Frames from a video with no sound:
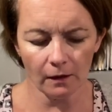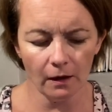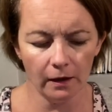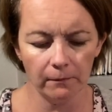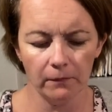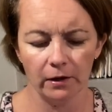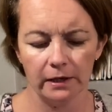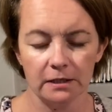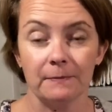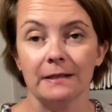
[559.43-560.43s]
in my
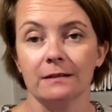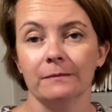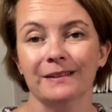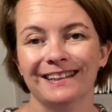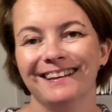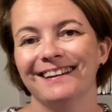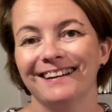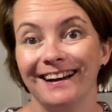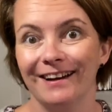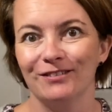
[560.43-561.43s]
spare time.
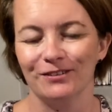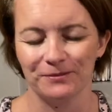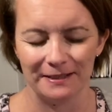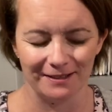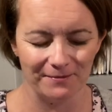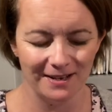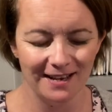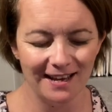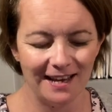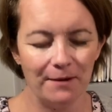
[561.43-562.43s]
I have a lot of spare time.
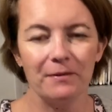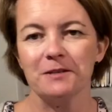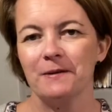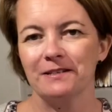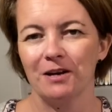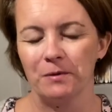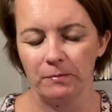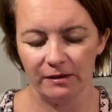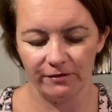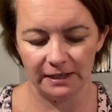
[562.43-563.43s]
In my spare time, I'm a
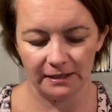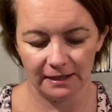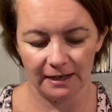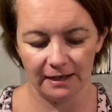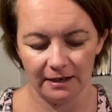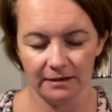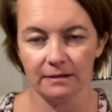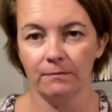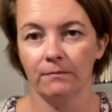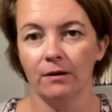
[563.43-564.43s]
beaver leader. And
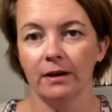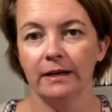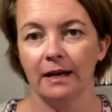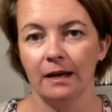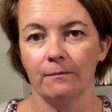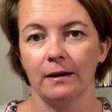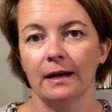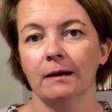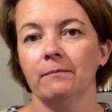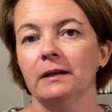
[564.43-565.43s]
my name
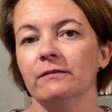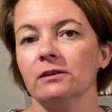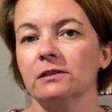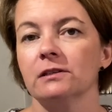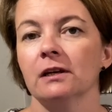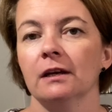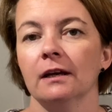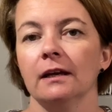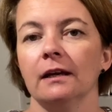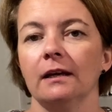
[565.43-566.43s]
at Beavers
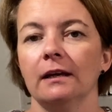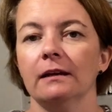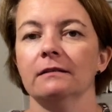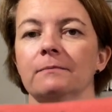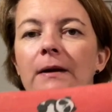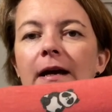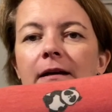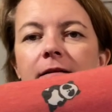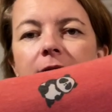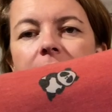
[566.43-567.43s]
is
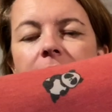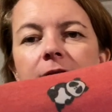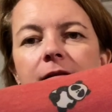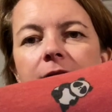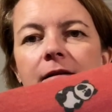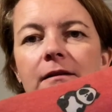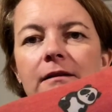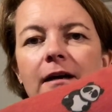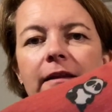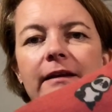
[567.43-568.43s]
Panda.
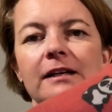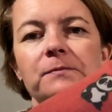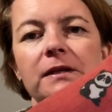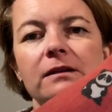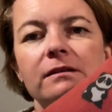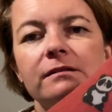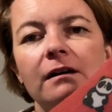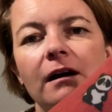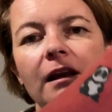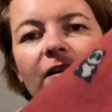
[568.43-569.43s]
And that is because
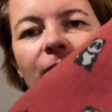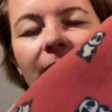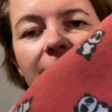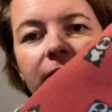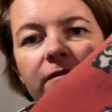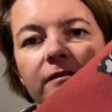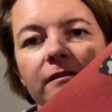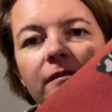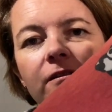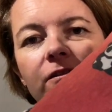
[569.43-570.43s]
I love pandas.
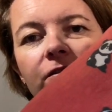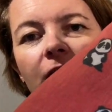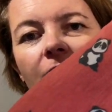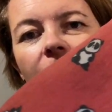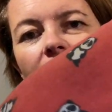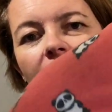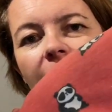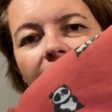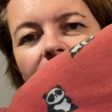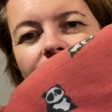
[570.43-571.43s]
So I
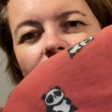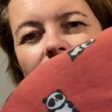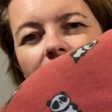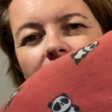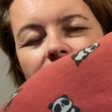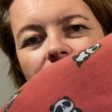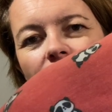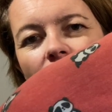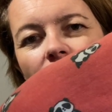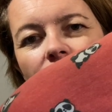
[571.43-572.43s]
have got this
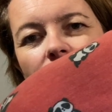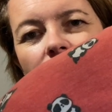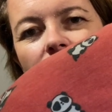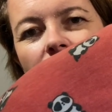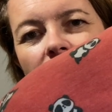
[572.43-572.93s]
coral